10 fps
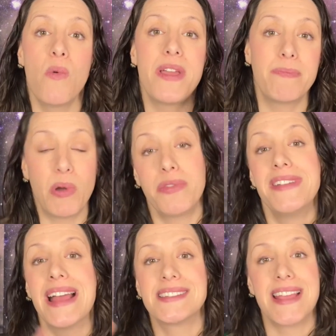with both
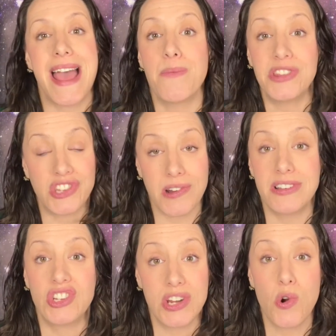NASA and with Zero
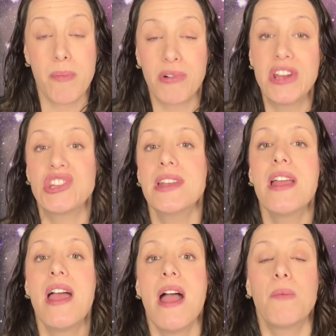G Corporation,
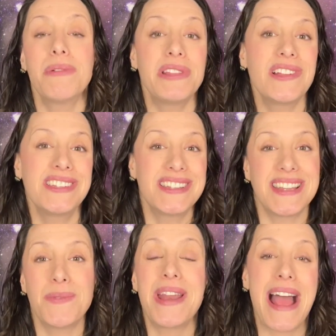where we looked to
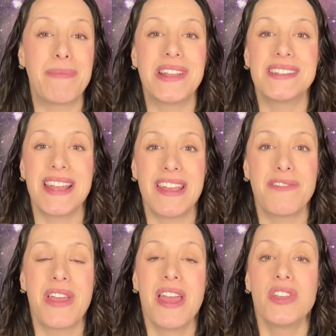see what happens
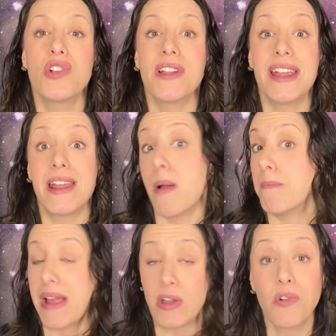if you're in
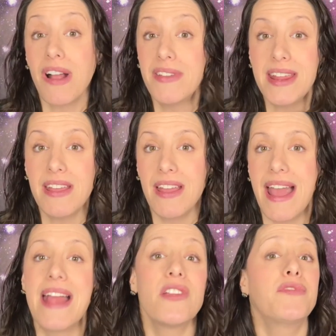microgravity,
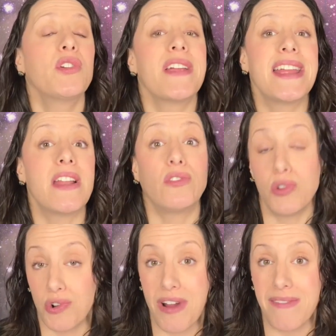and if you're in
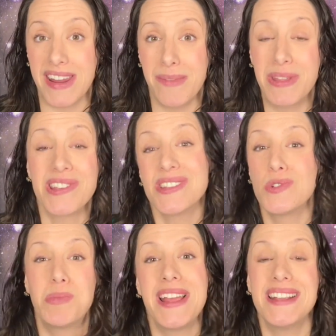lunar gravity, because
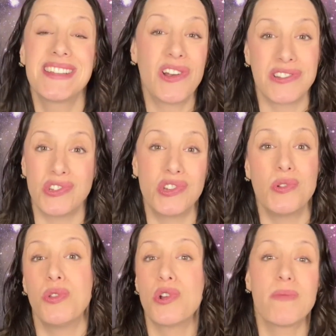those planes can also do
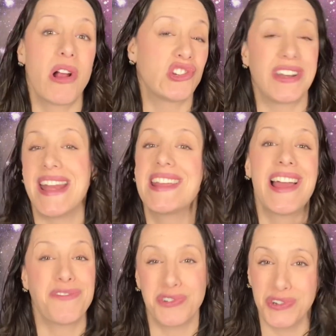lunar, Martian, any
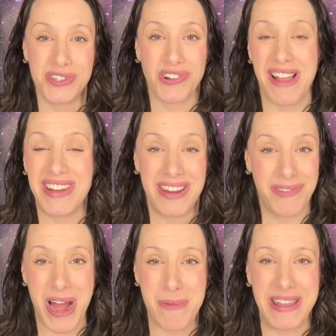kind of reduced gravity
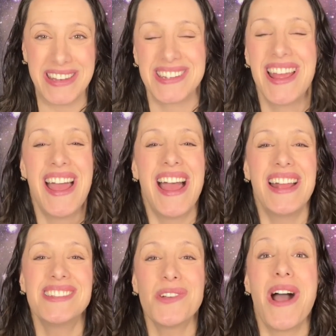environment.
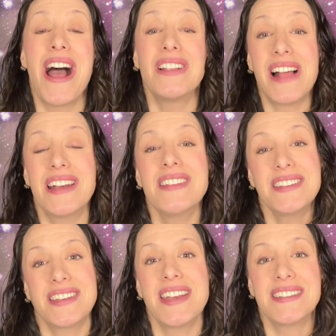And so a lot of these
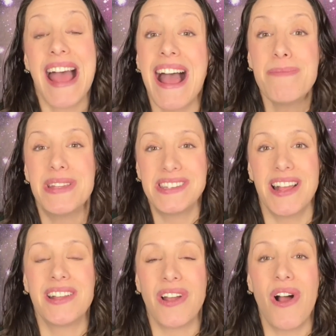studies have been
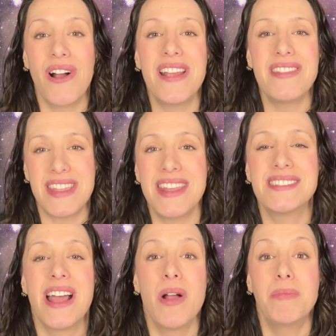done on
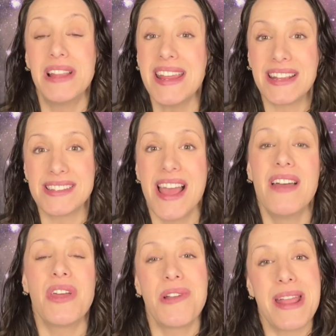these planes
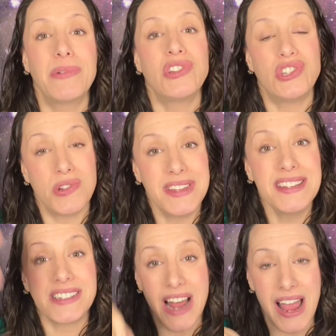that are able to do
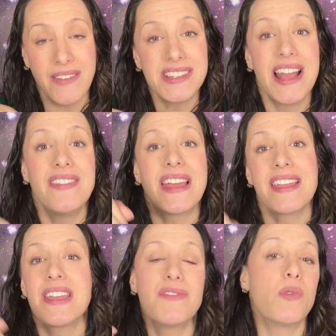these dives that
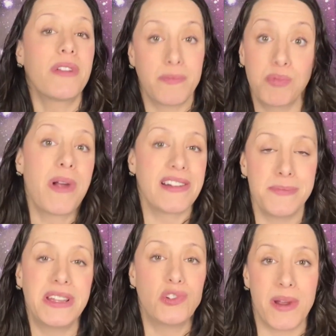can give you
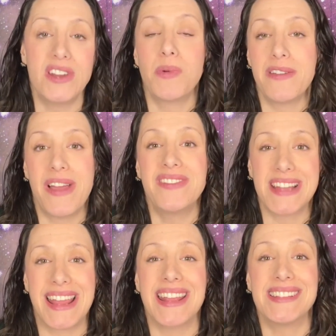approximately 20, 25
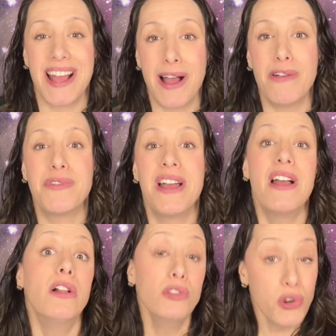seconds of
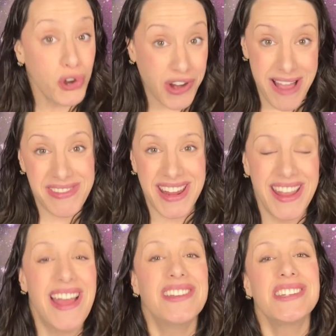lunar gravity to